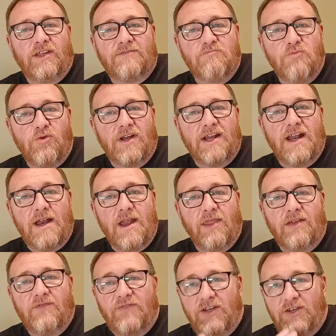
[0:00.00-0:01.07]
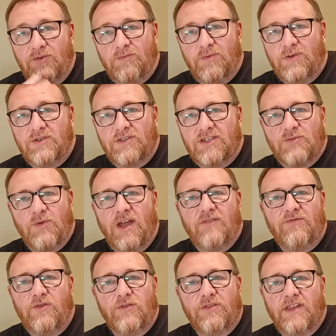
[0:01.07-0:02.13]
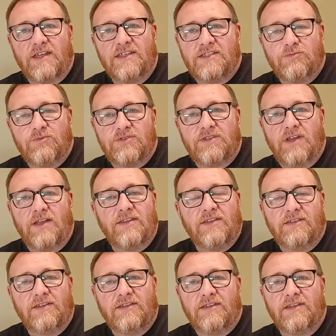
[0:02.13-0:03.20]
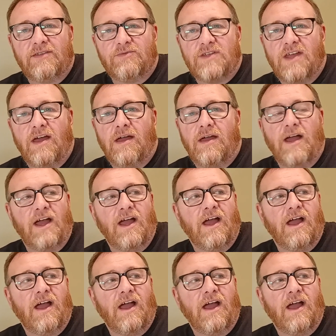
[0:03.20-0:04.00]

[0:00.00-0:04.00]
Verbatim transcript: this more in another video because there's quite a few things that was done. There was a,